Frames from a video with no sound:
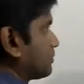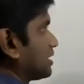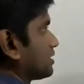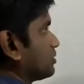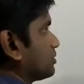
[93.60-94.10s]

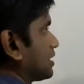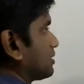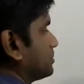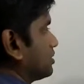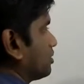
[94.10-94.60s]
but you take
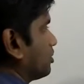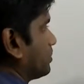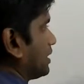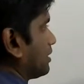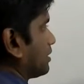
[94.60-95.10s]
up the
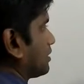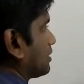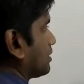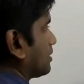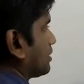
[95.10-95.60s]
opening
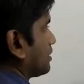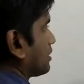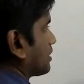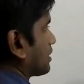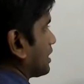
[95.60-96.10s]

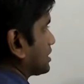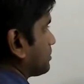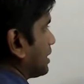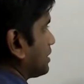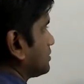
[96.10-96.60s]
cash
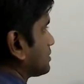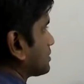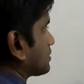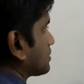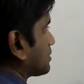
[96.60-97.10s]

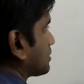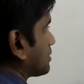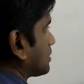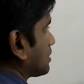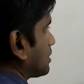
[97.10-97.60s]
balance
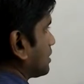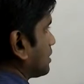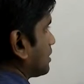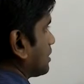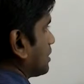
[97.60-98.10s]

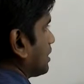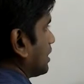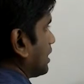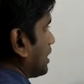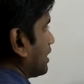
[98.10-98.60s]

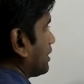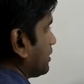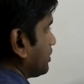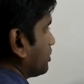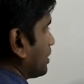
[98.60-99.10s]
and
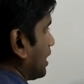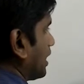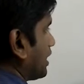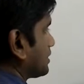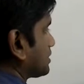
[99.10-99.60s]
you
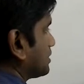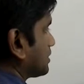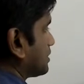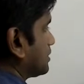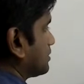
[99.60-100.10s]
add
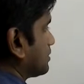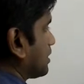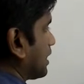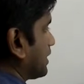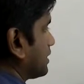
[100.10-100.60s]
certain
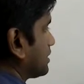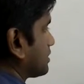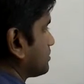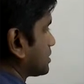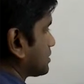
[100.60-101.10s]
line
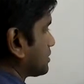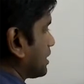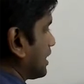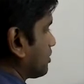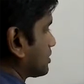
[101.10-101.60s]
items,
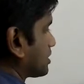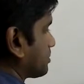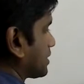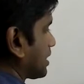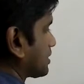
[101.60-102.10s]
add or
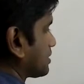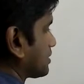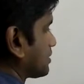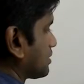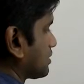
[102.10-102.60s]
subtract.
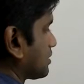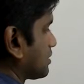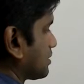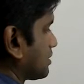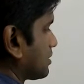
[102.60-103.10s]

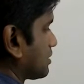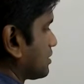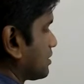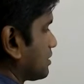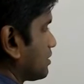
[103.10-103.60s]

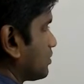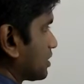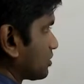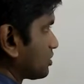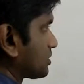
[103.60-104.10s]
What
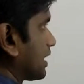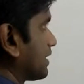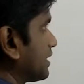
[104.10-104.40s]
are those line